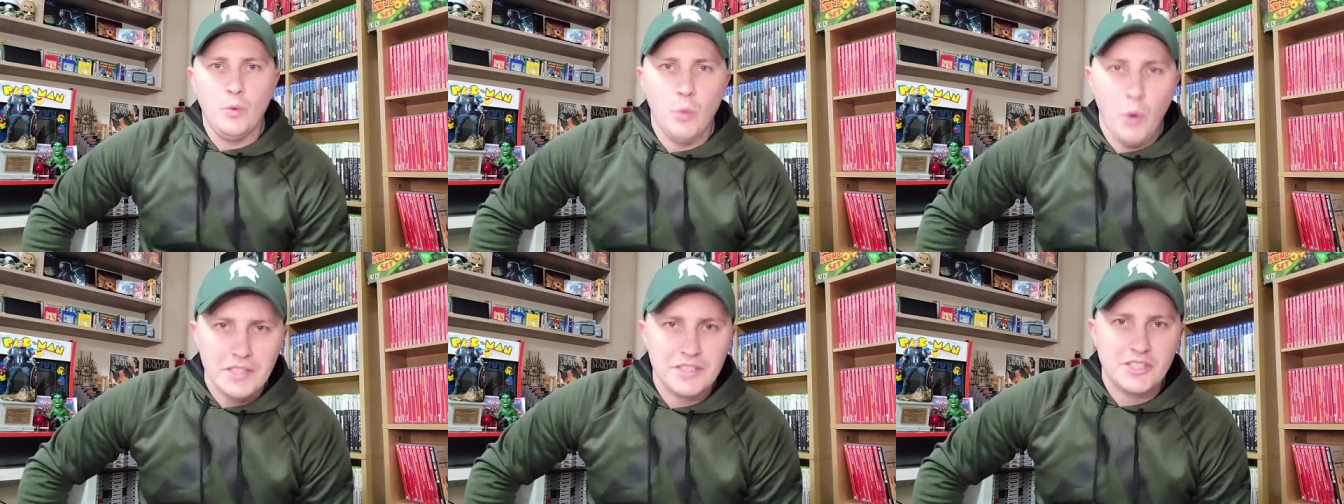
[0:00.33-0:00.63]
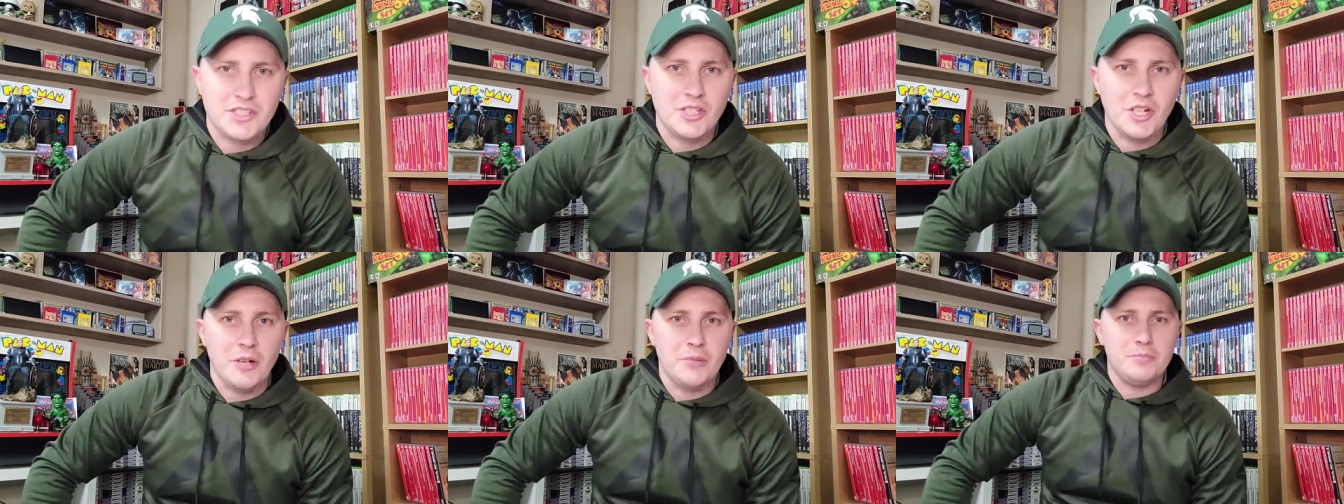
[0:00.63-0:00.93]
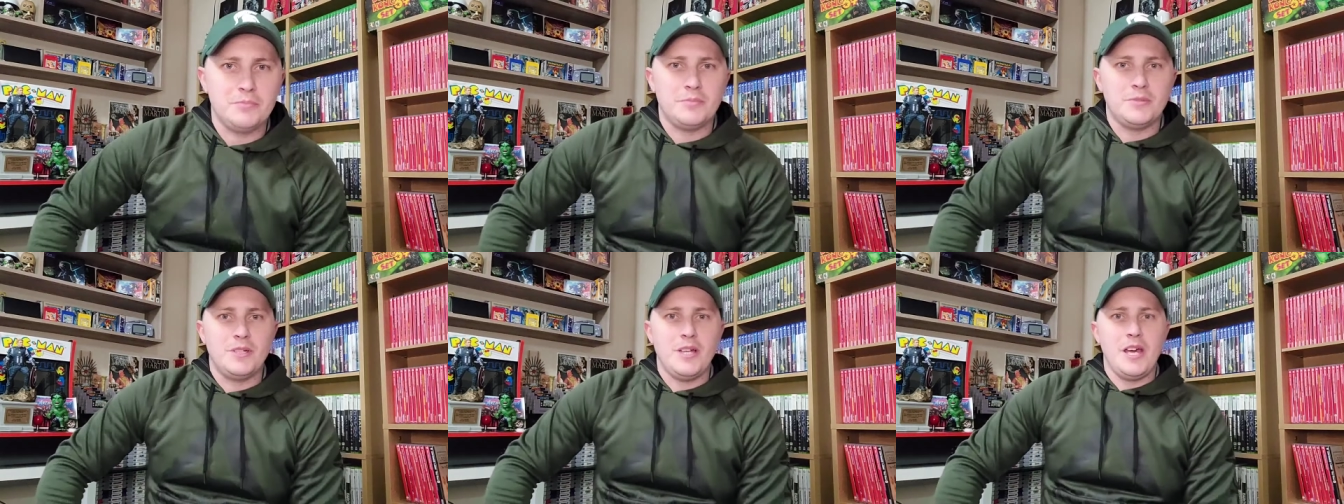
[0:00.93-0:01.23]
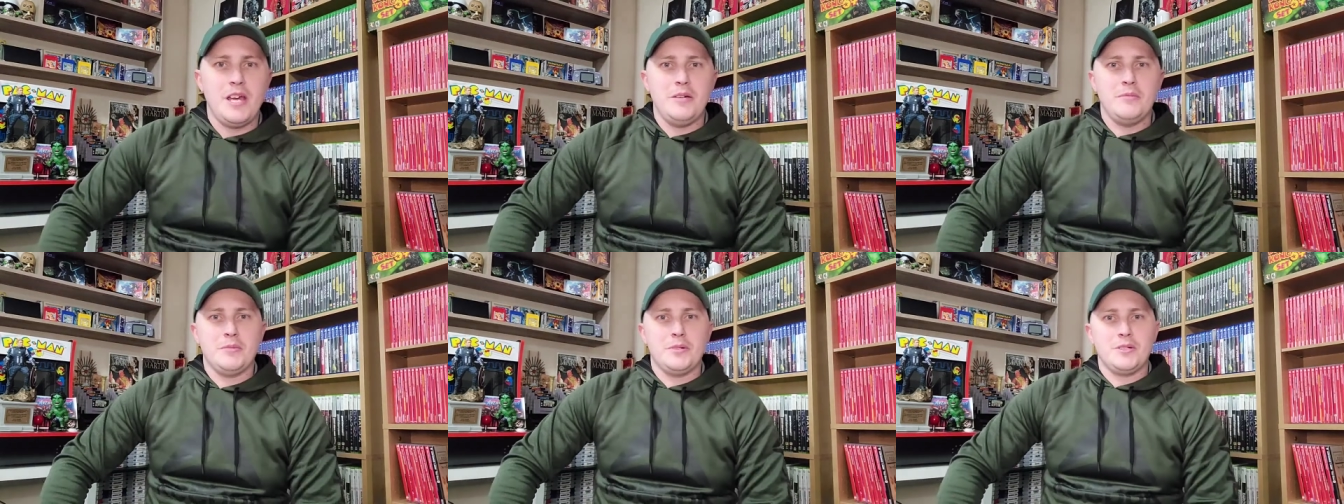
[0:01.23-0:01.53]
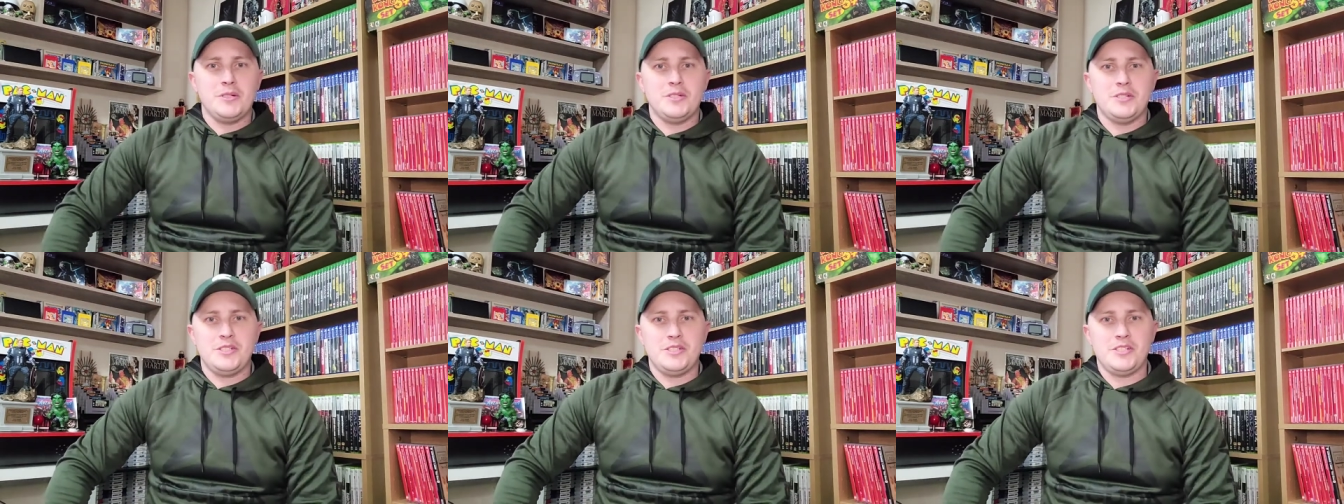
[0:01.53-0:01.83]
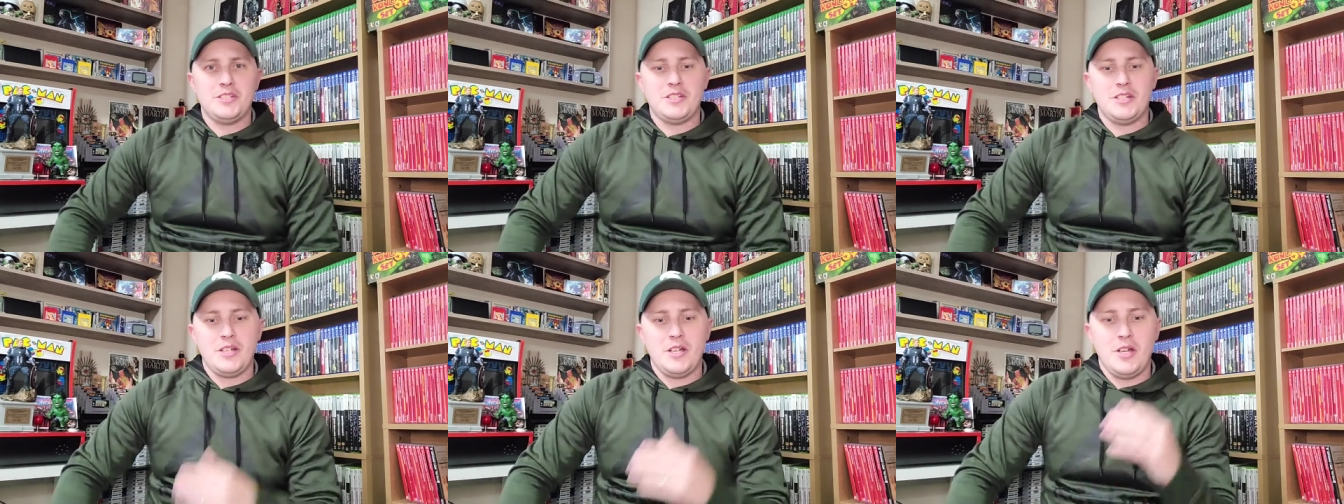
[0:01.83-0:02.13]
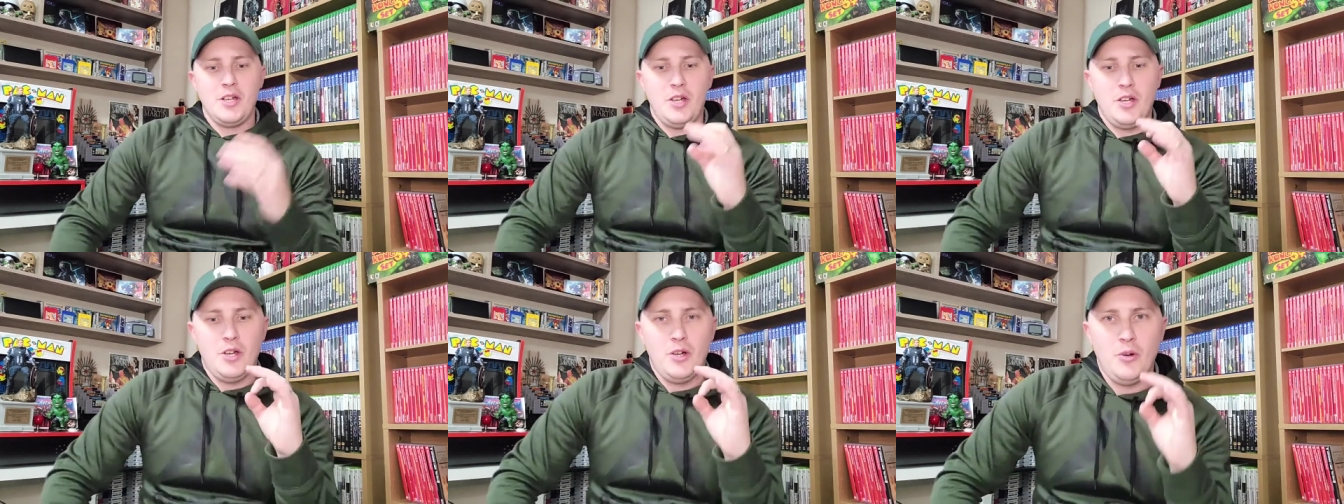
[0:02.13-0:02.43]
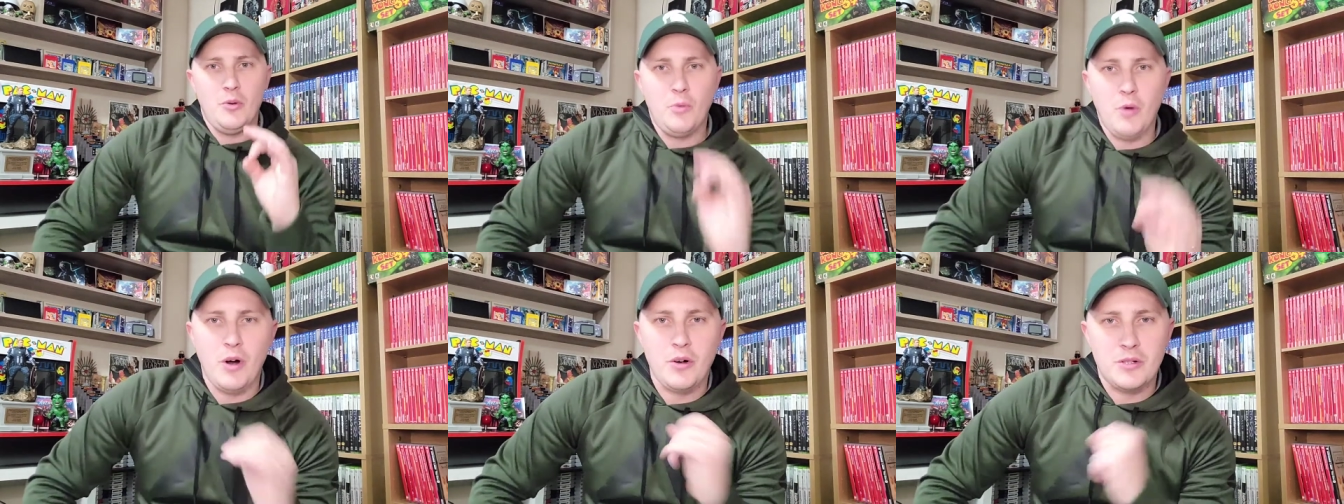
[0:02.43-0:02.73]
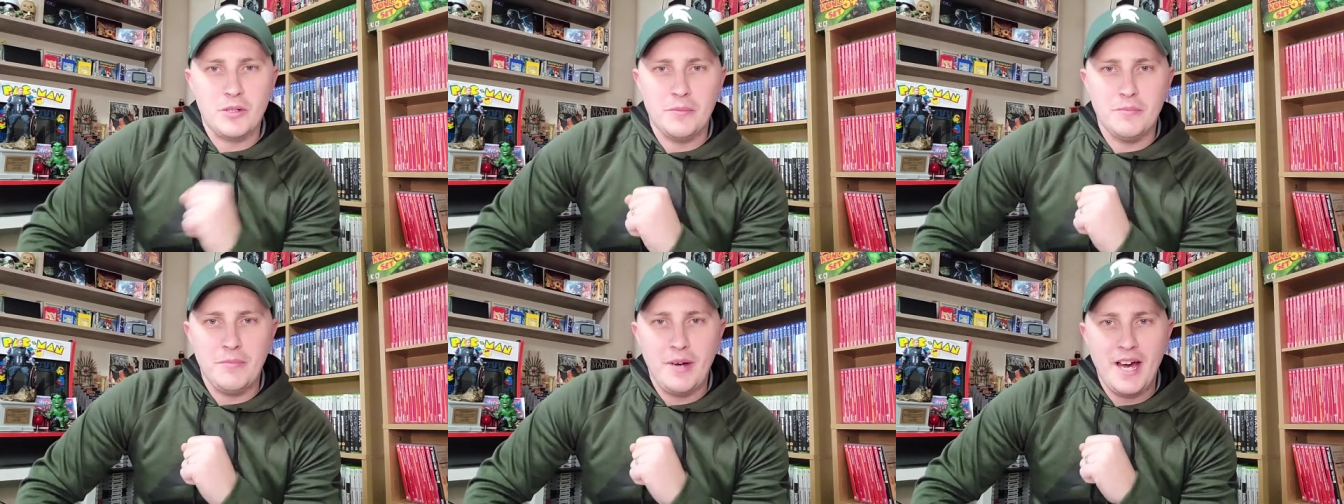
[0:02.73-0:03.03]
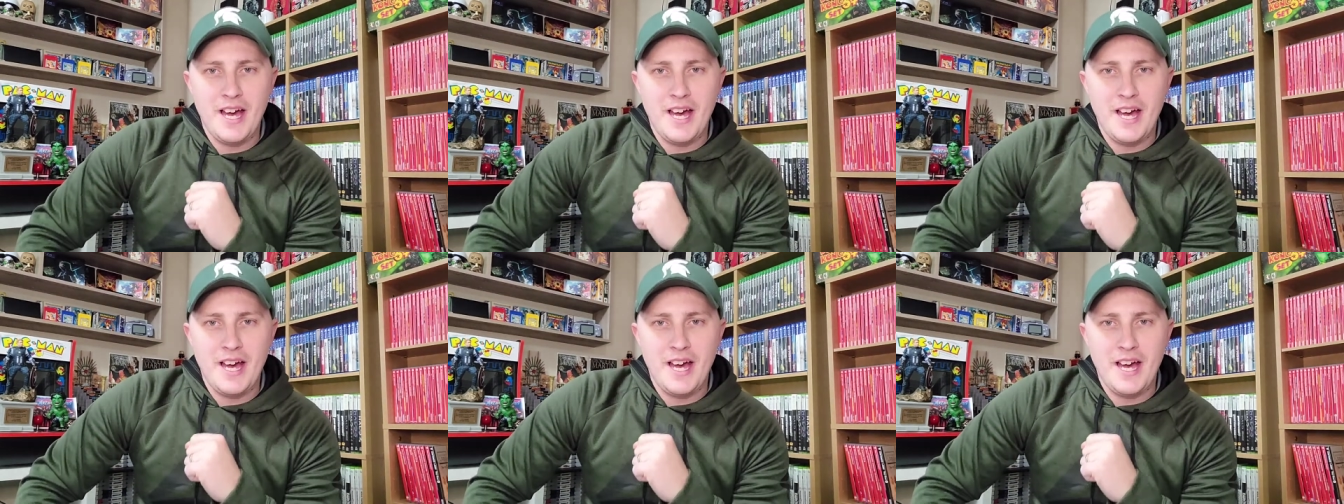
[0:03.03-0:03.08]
What's up, gamers? Welcome